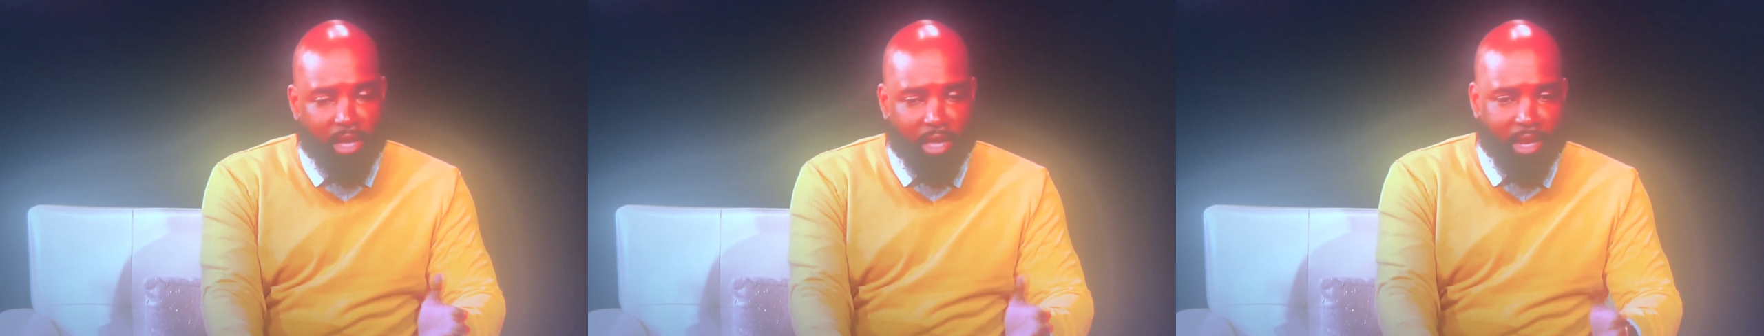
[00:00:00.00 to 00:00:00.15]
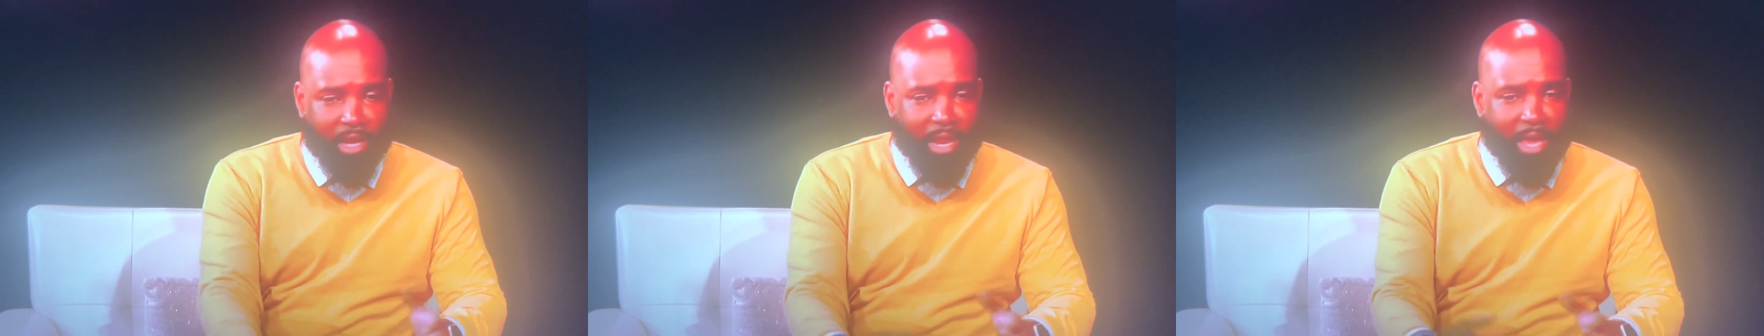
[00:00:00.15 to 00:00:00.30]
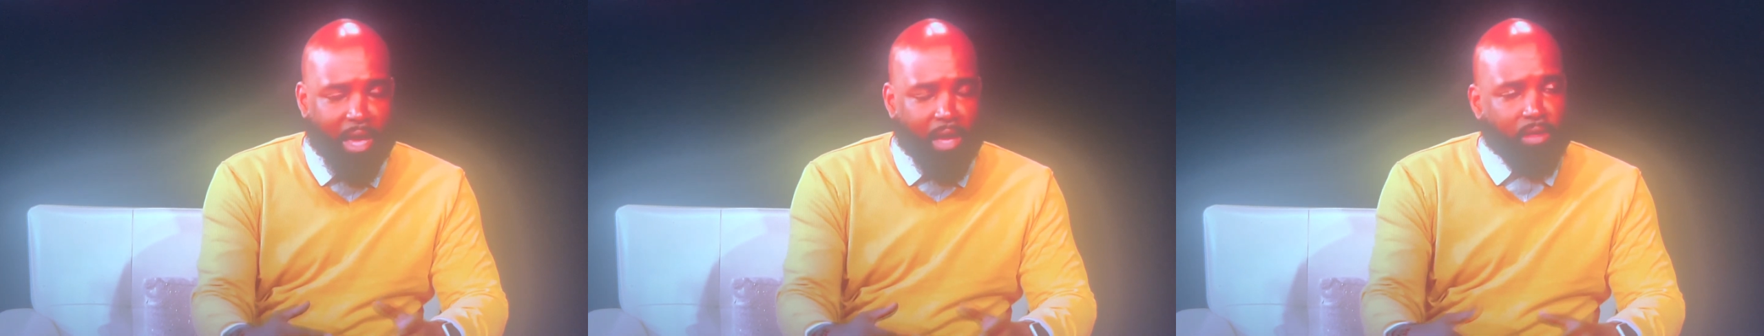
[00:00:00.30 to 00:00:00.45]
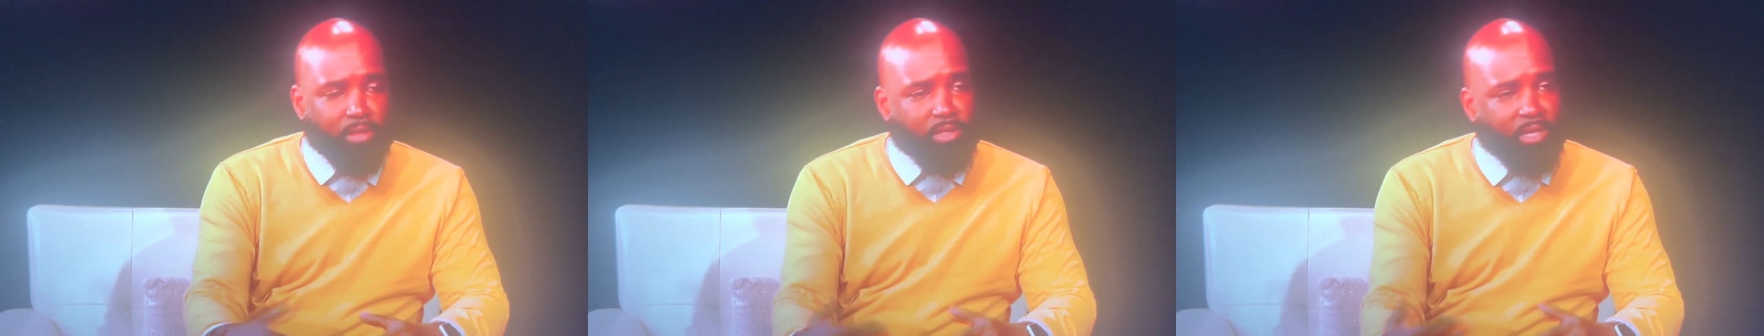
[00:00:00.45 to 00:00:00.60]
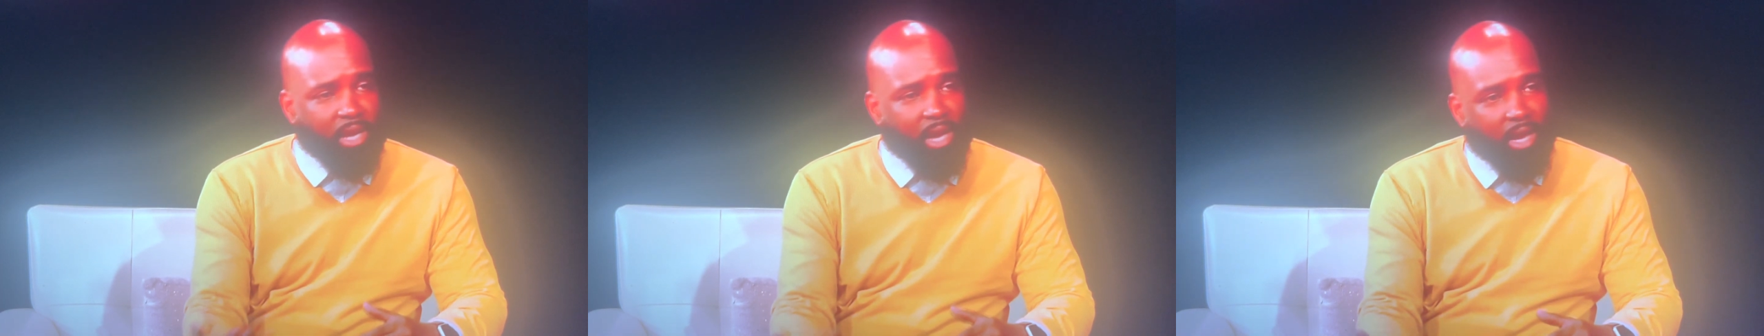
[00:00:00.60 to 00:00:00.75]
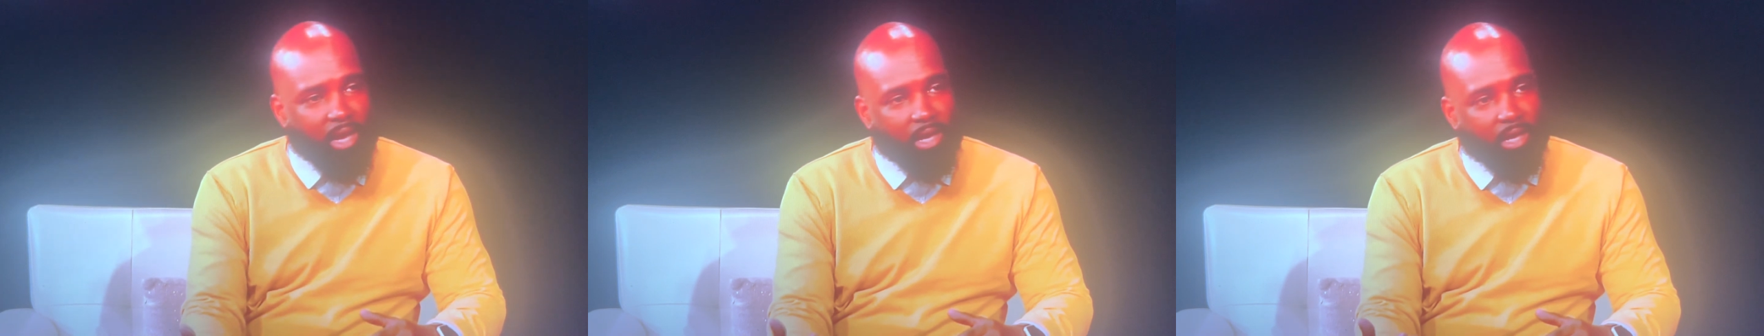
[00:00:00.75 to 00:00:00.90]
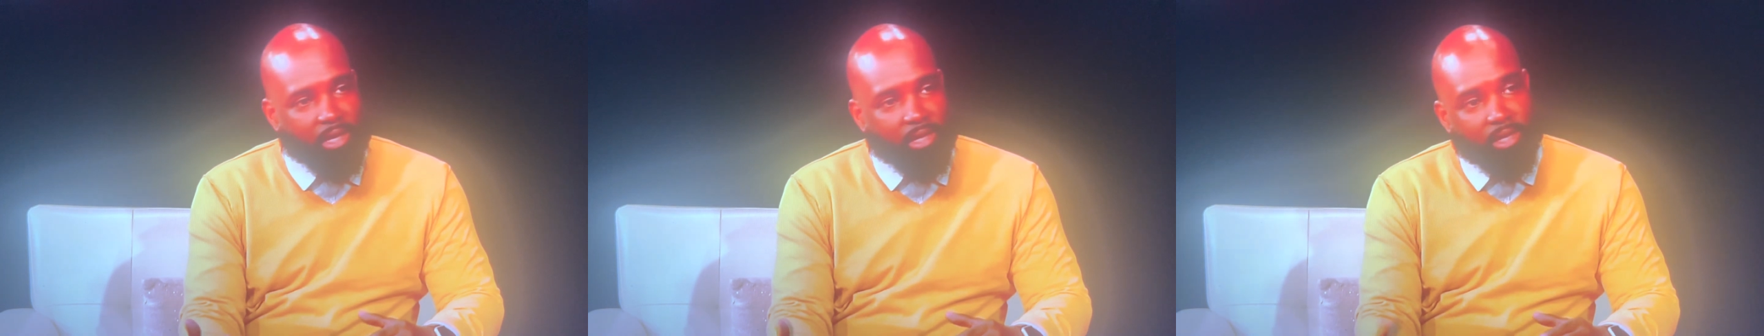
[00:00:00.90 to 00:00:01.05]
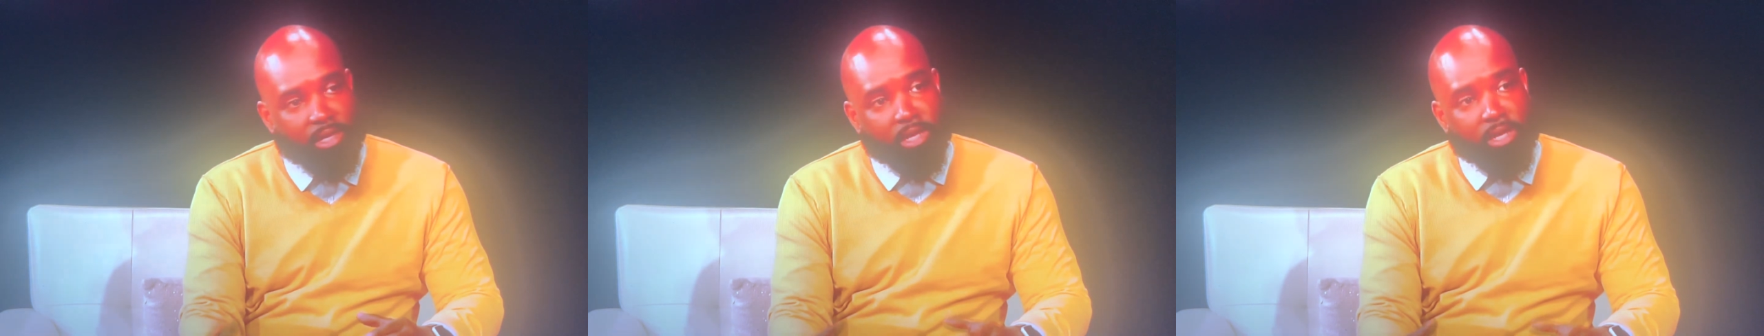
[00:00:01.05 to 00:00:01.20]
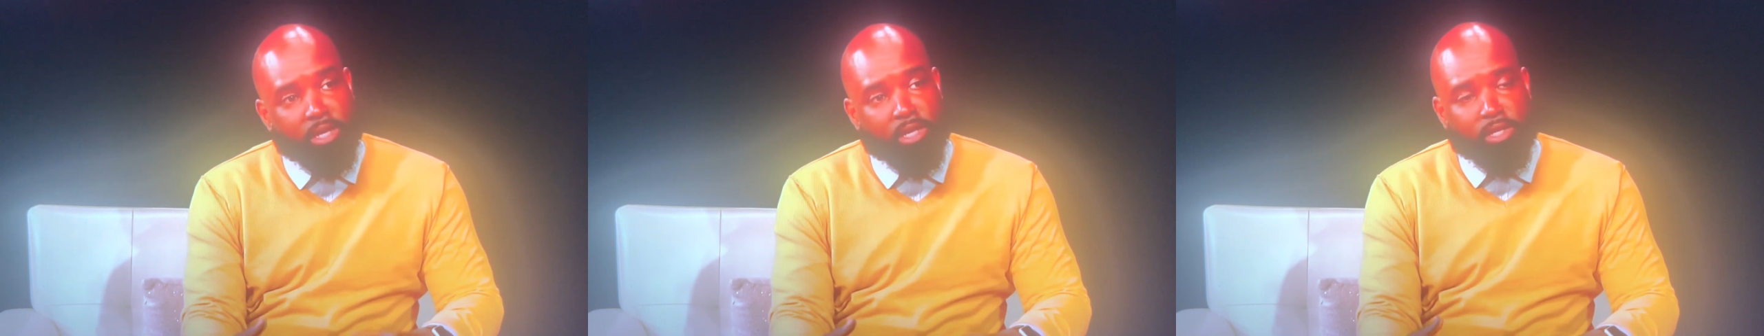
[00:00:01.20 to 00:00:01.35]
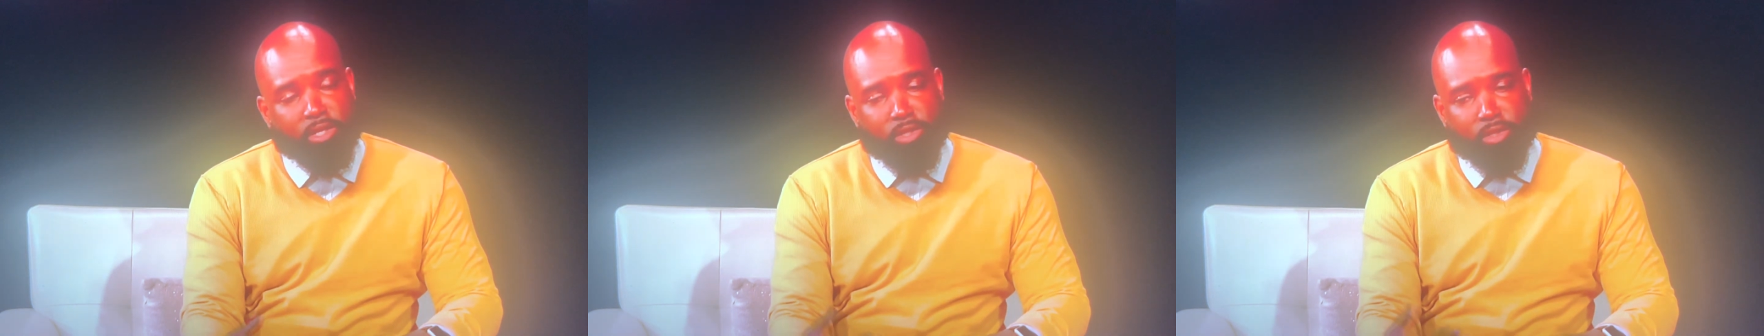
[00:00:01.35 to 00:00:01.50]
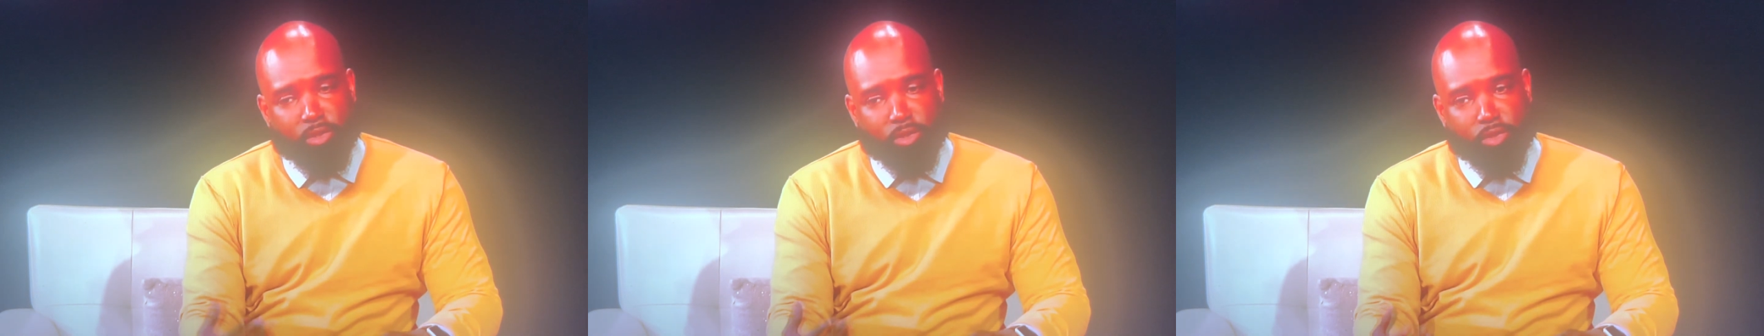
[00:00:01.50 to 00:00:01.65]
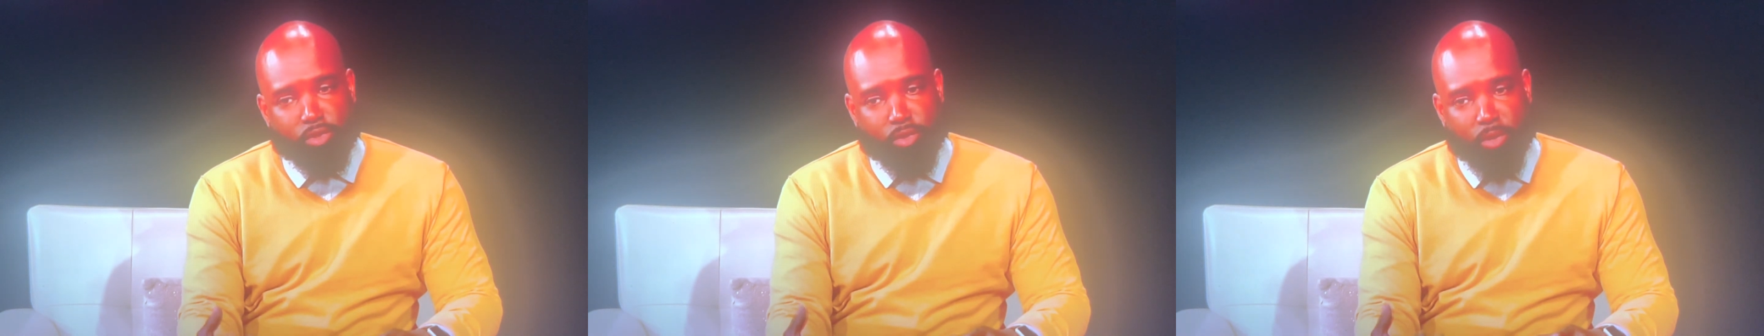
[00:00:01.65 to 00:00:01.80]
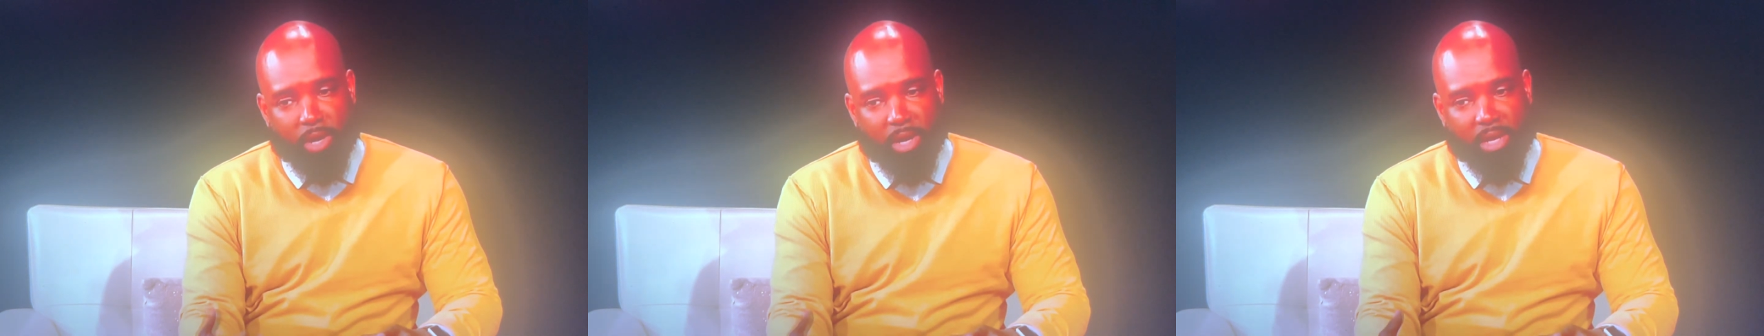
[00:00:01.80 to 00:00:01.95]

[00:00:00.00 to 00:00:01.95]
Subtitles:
allows God to